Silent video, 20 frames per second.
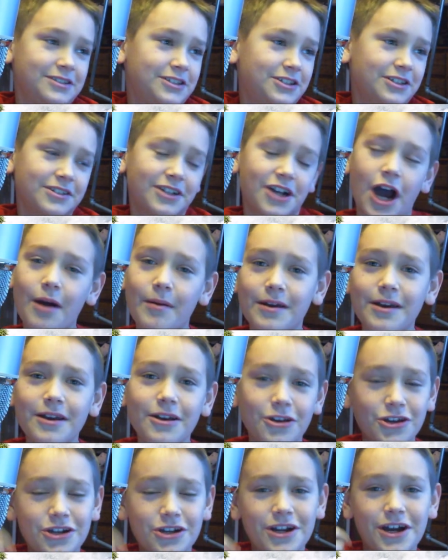good com-
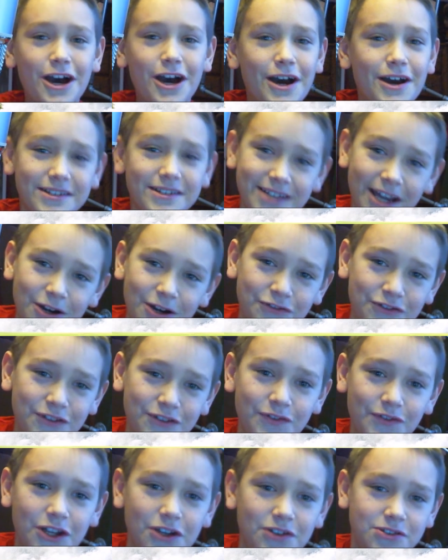good uh title for the
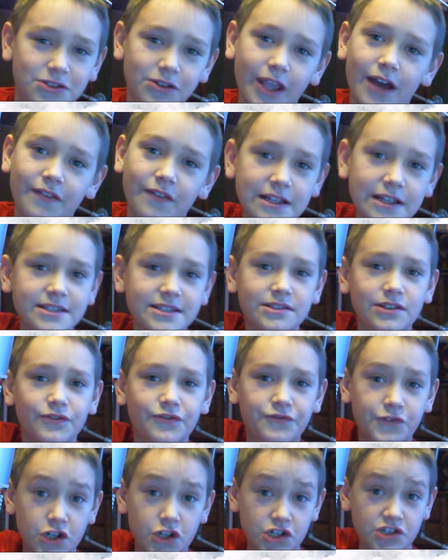video. So yeah, that's the
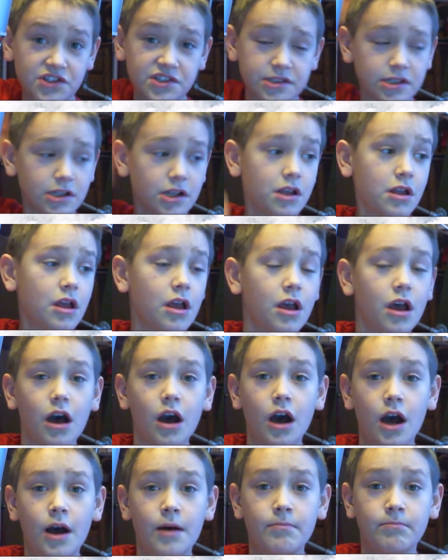first
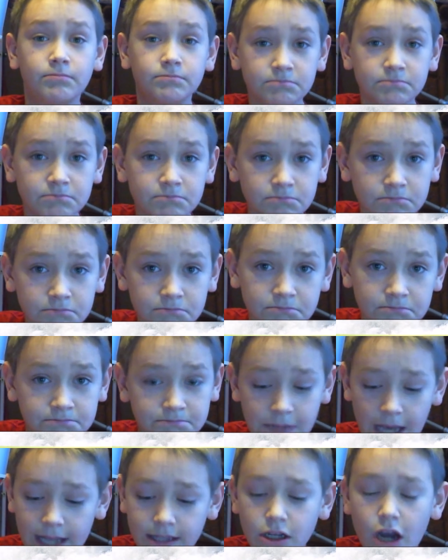um
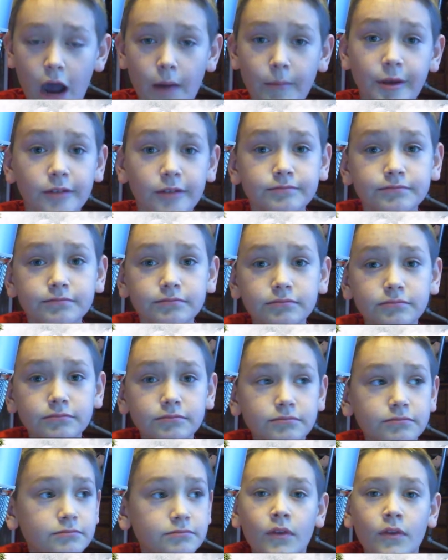bad comment. comment.
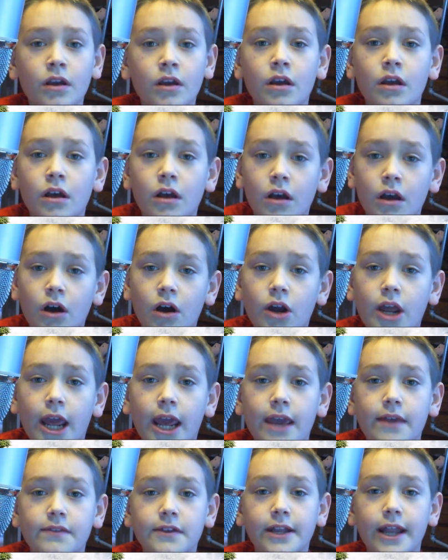Okay,
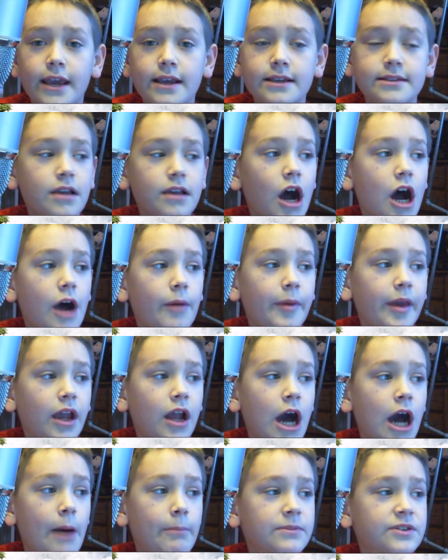the next comment
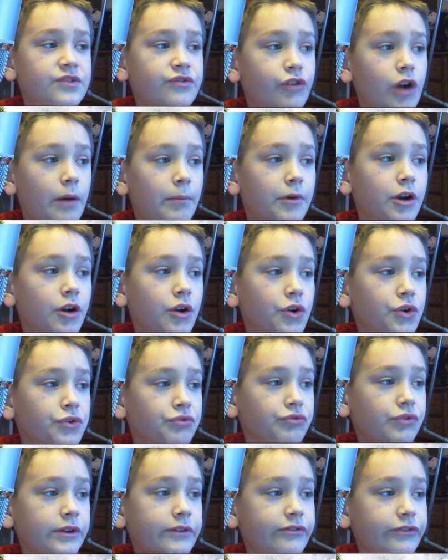comes from
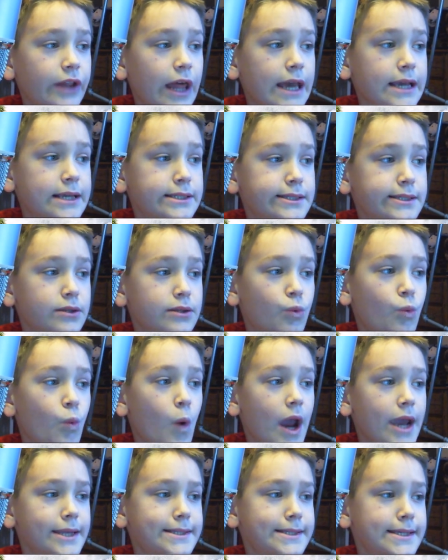Reflex
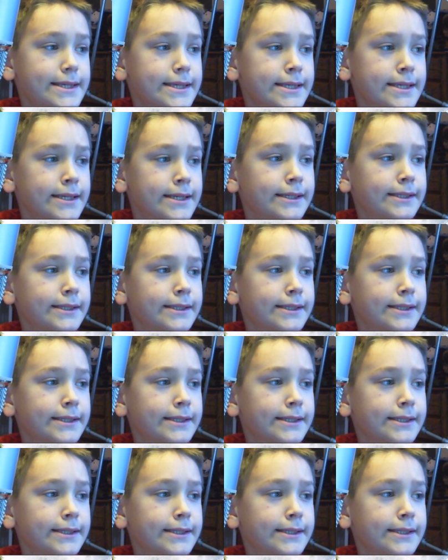YT, and